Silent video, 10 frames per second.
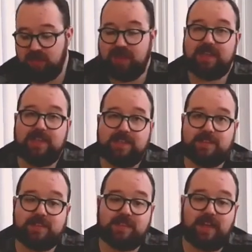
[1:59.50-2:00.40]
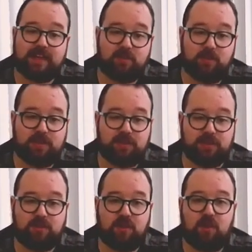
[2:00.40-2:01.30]
And that leads us to the next
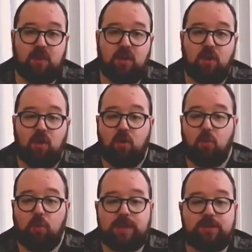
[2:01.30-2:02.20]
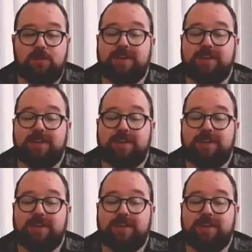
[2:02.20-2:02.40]
question. What are you